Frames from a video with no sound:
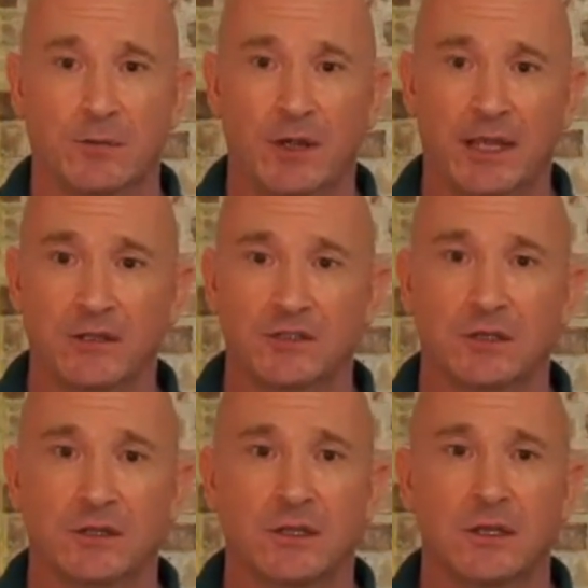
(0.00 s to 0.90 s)
communication.
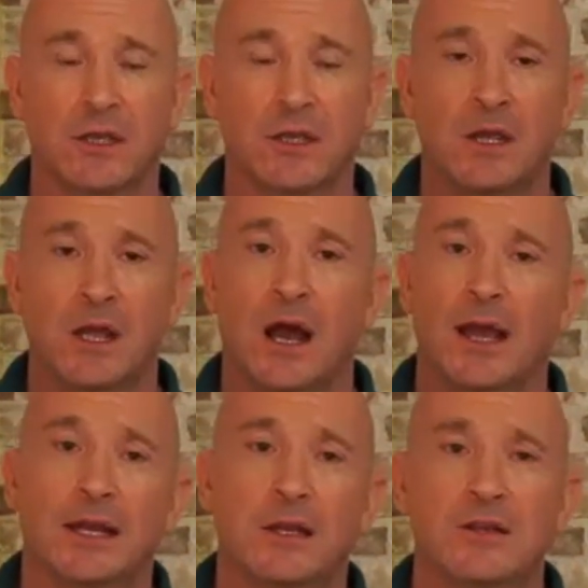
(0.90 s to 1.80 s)
I
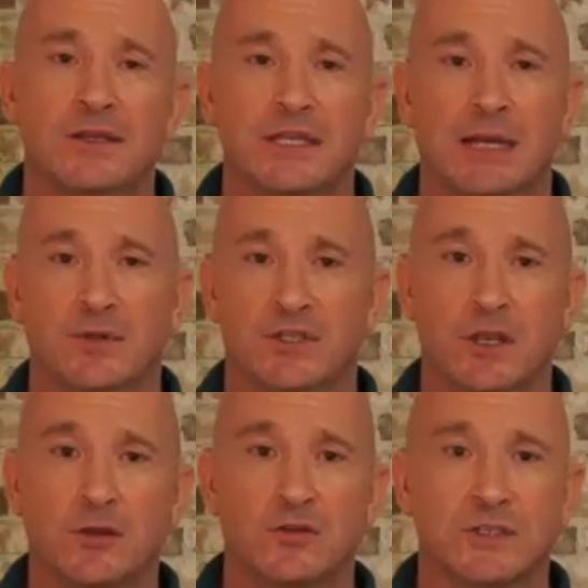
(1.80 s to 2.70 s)
include in this element
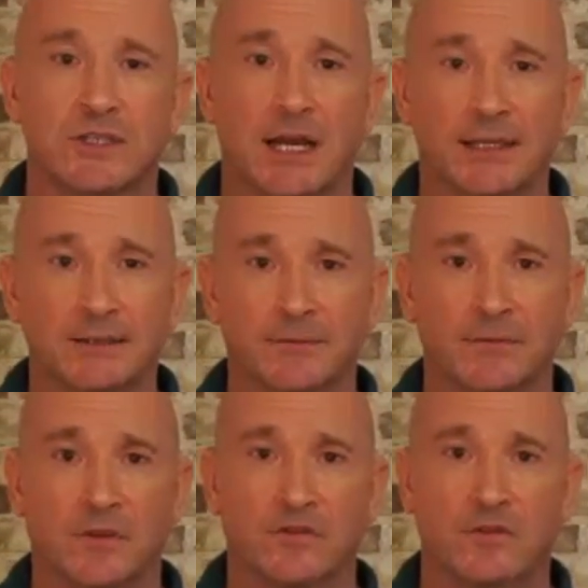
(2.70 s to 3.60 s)
social selling.
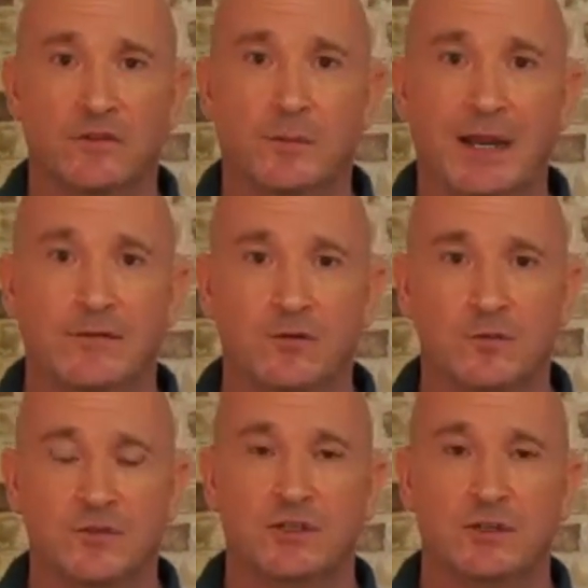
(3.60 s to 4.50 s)
So it's using the
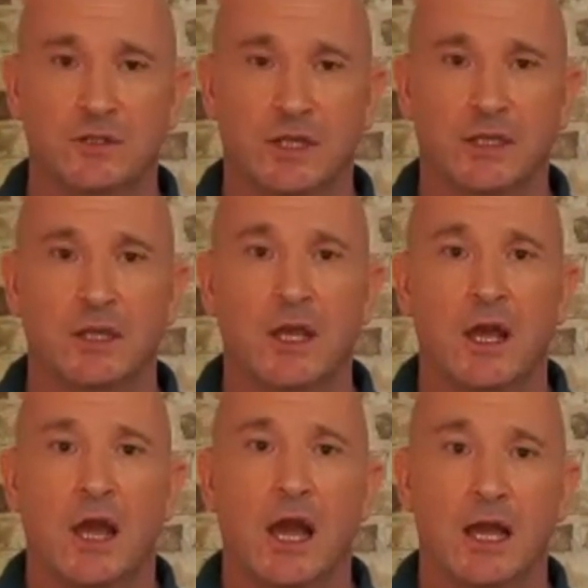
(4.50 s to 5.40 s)
platforms, it's using
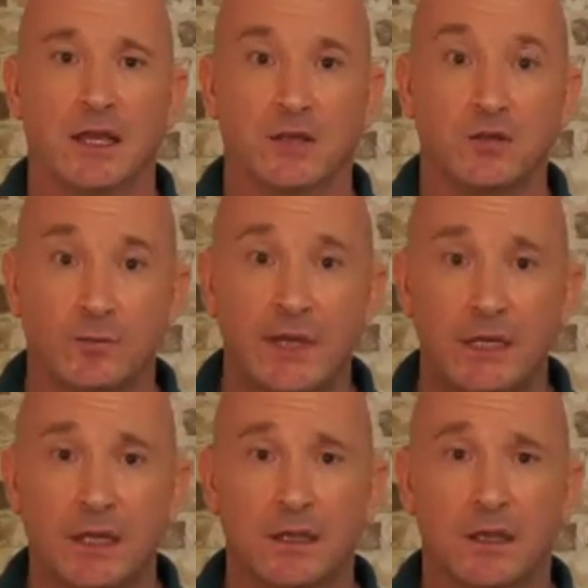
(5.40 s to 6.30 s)
social
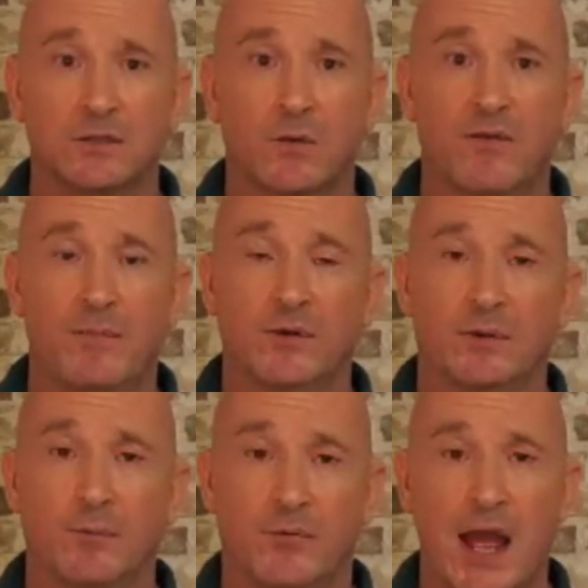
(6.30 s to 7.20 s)
media as a way of
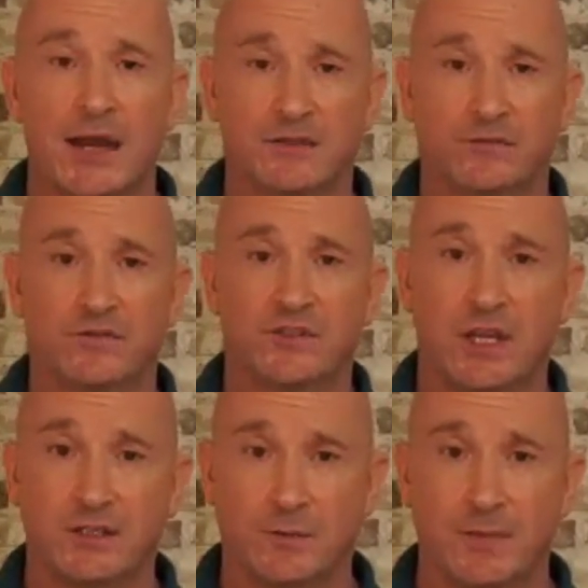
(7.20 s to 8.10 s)
building brand, of
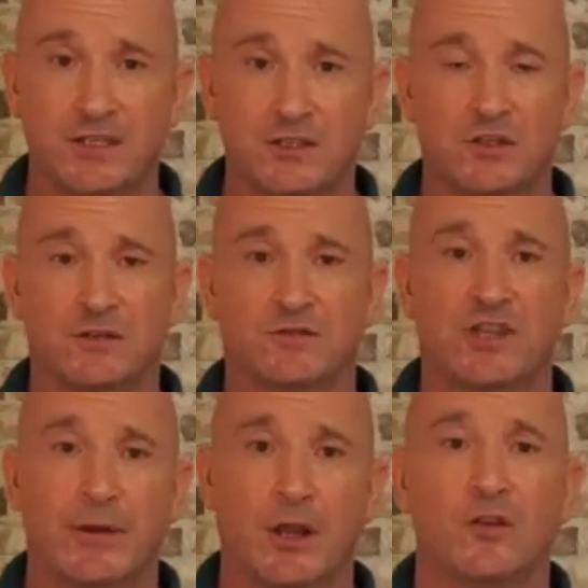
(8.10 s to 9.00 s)
changing messages, of
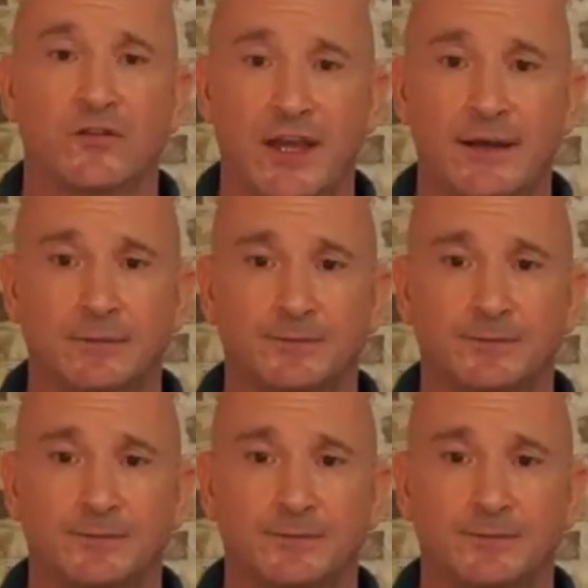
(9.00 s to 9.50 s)
sharing content.